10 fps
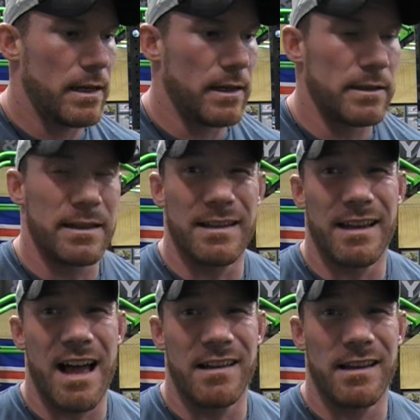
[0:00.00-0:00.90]
is a
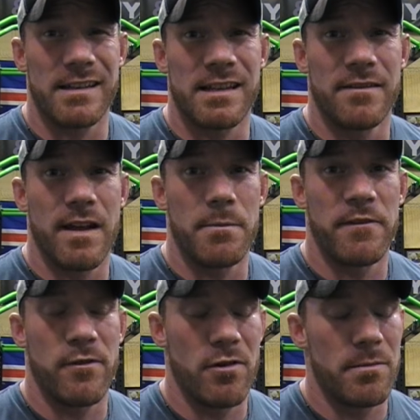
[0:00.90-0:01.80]
lot less than I've done
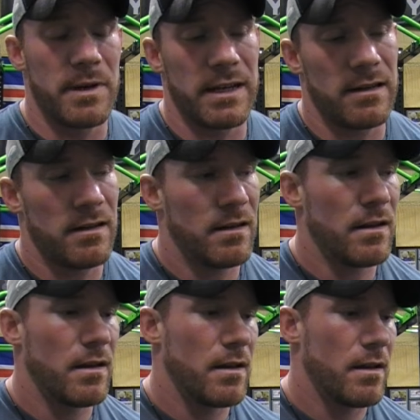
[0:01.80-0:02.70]
before, but
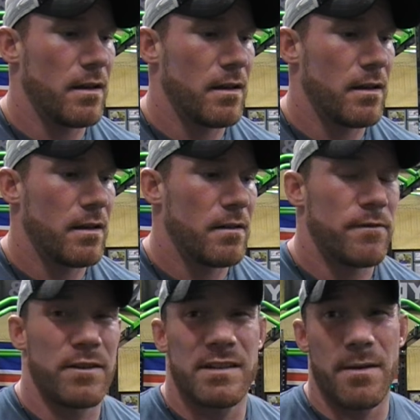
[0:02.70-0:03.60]

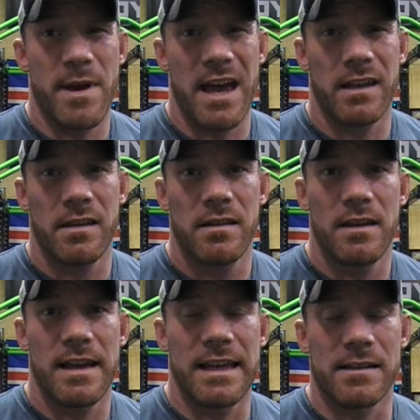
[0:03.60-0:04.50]
first day back,
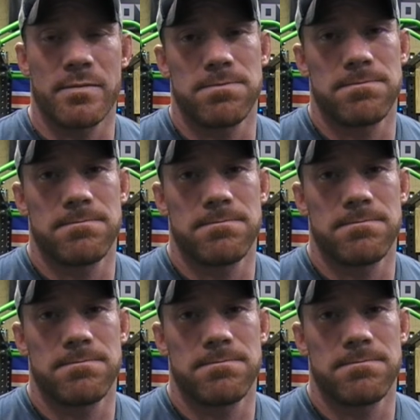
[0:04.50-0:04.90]
I guess I